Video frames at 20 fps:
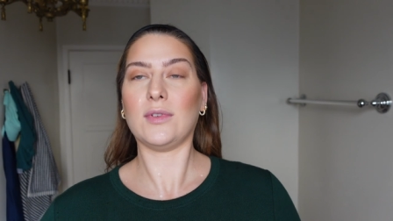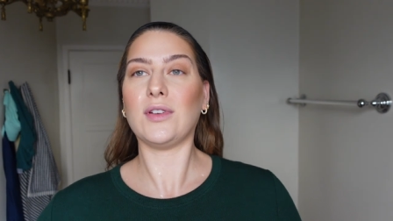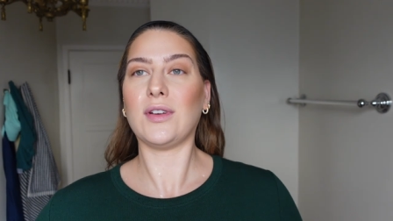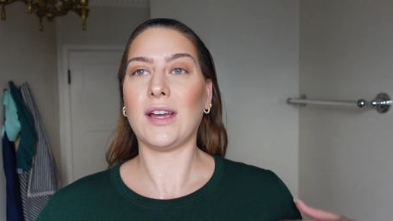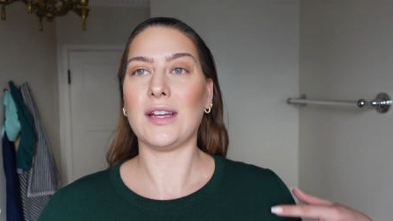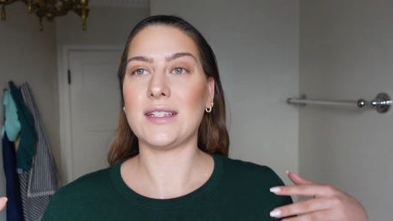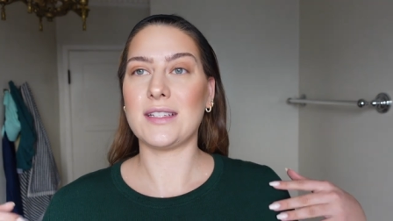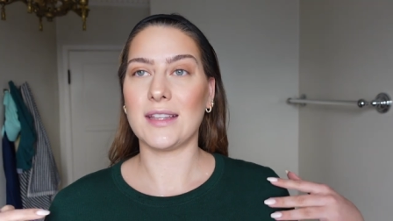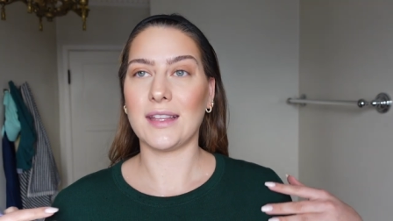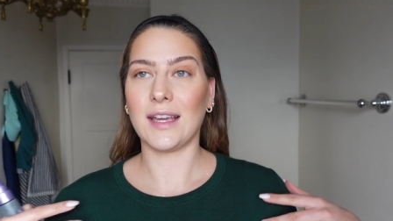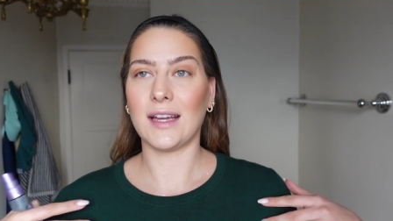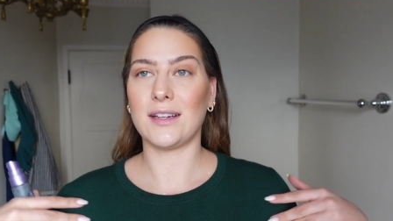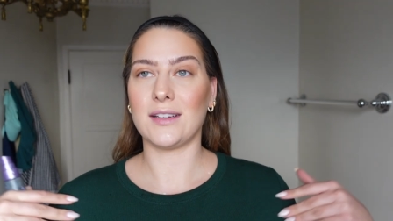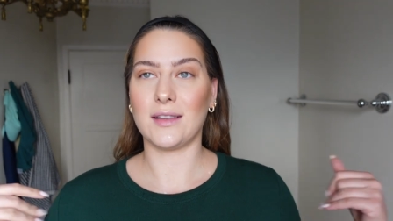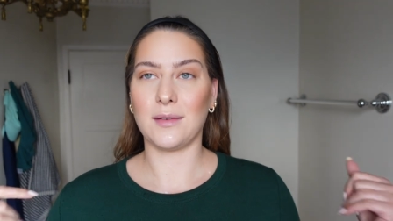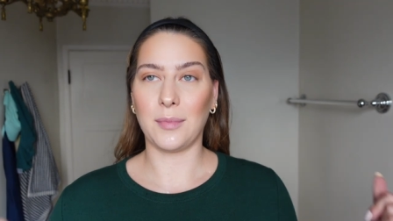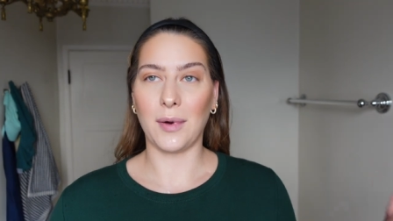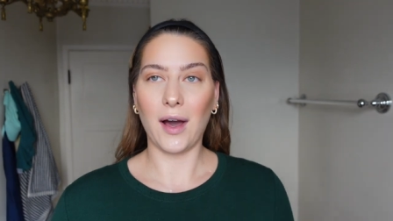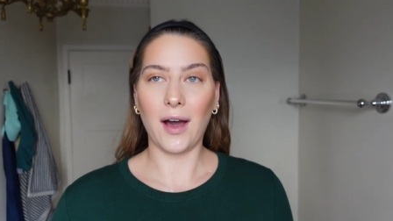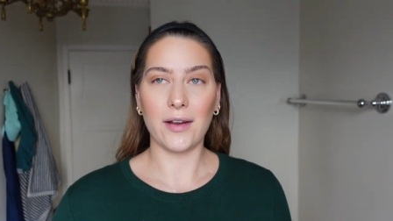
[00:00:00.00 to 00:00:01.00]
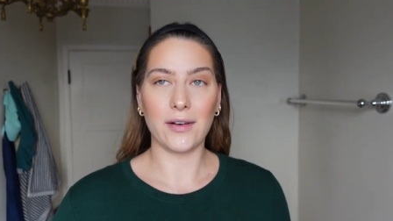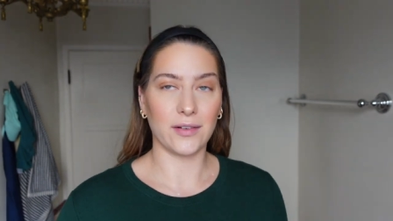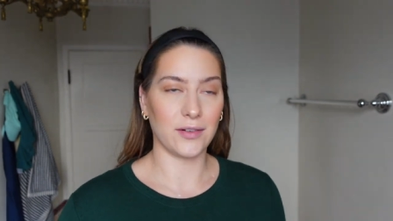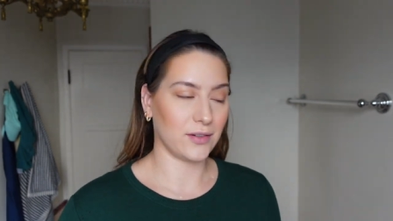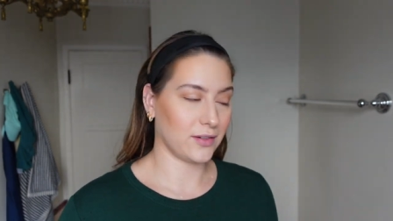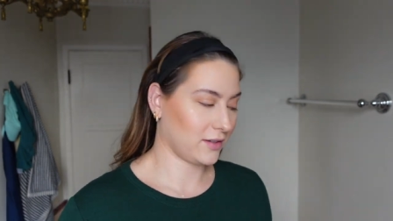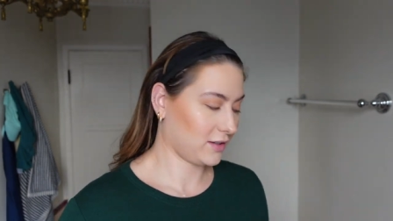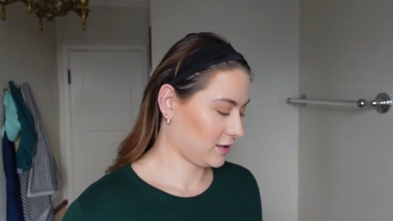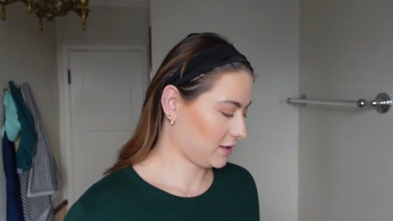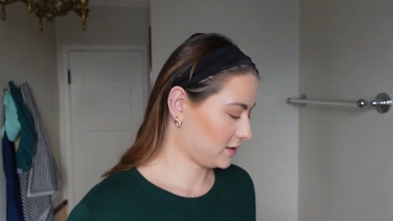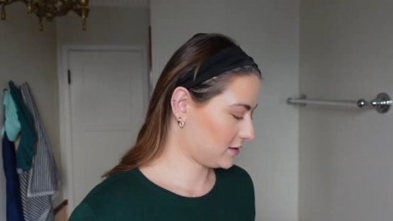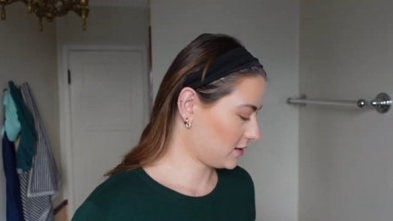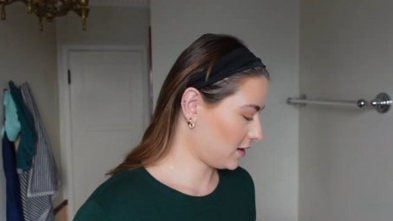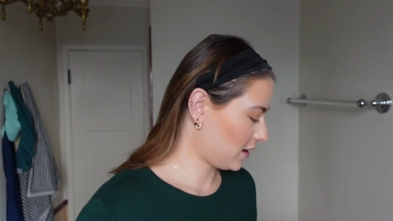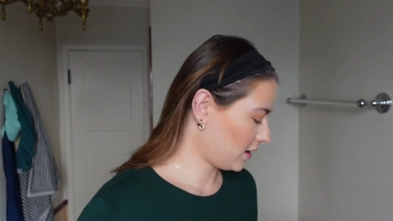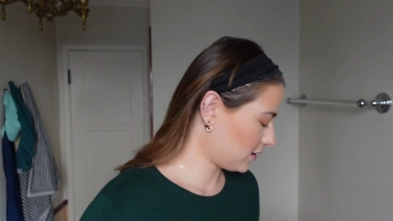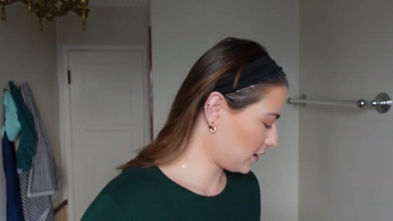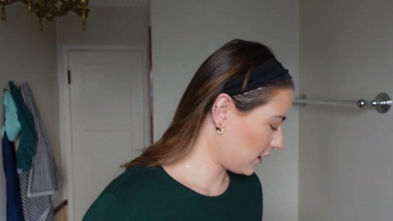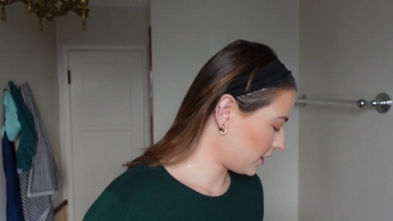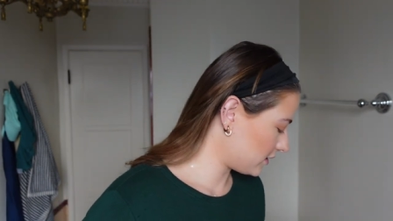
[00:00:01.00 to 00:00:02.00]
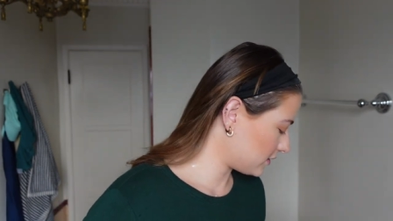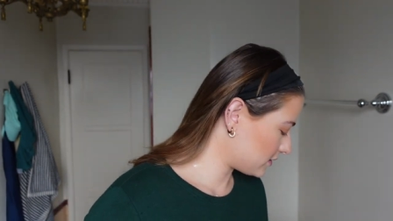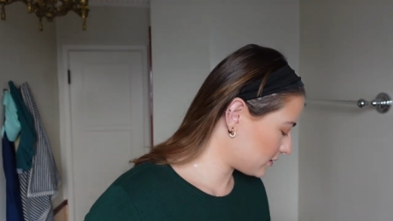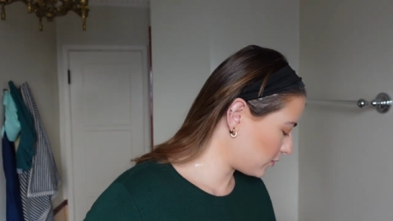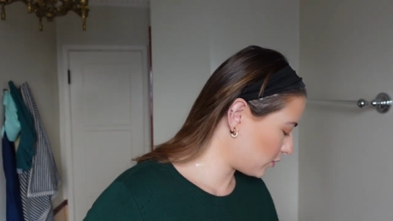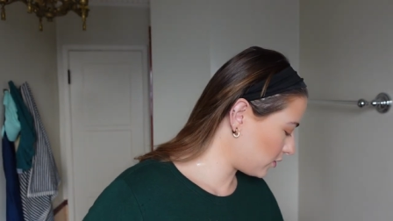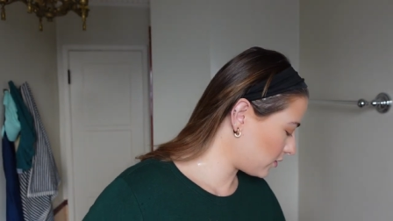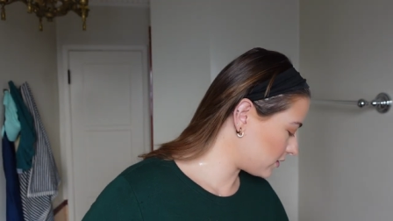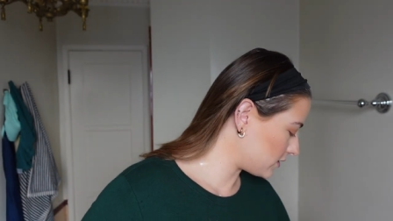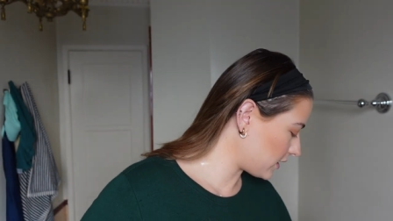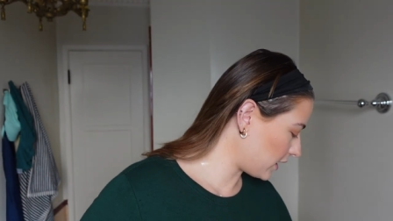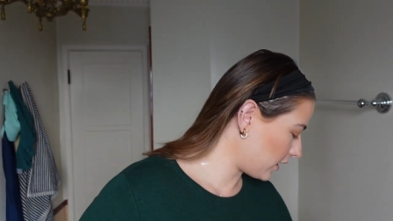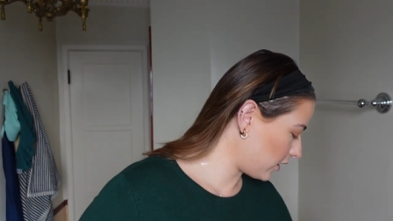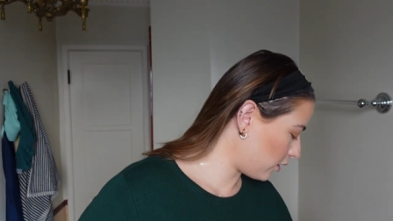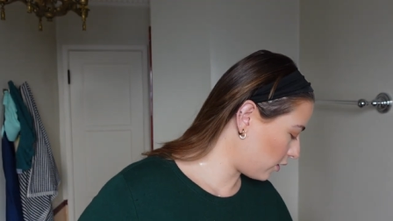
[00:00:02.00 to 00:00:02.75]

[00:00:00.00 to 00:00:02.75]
when you get to the end of the bottle, is not as smooth as I